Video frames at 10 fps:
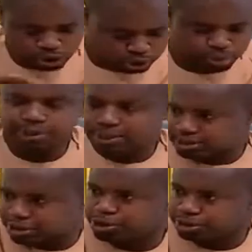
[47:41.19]
to the
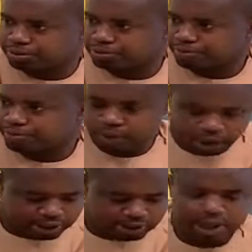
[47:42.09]
station
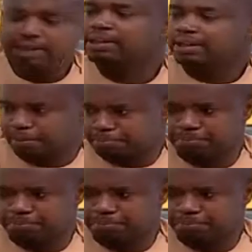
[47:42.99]
telling them